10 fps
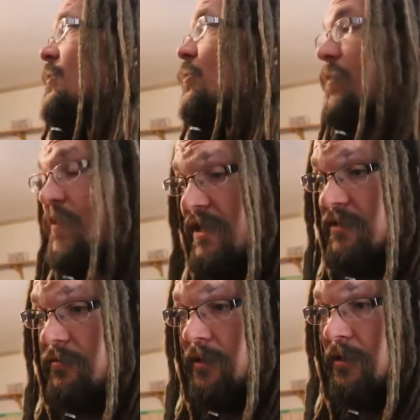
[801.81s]
With
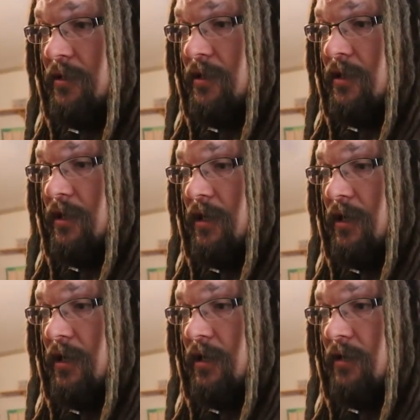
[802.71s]
this one,
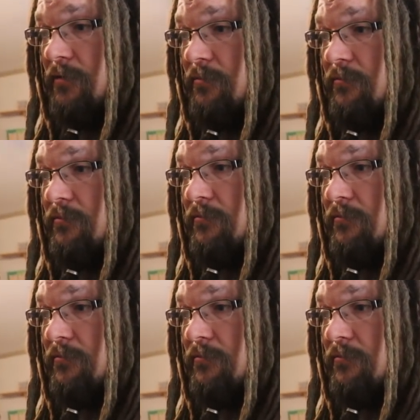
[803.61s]
um,